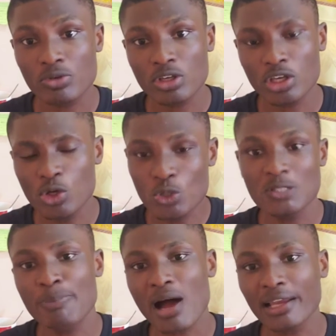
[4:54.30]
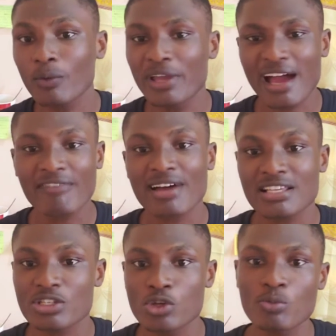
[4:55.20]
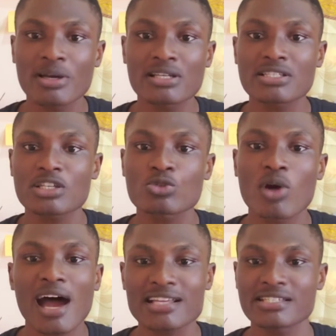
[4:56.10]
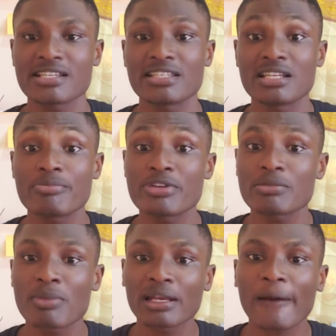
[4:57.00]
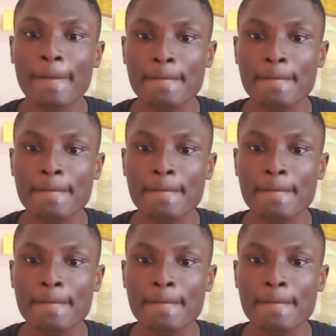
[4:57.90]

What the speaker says: huge power that we have as humans is to act in a deliberate manner.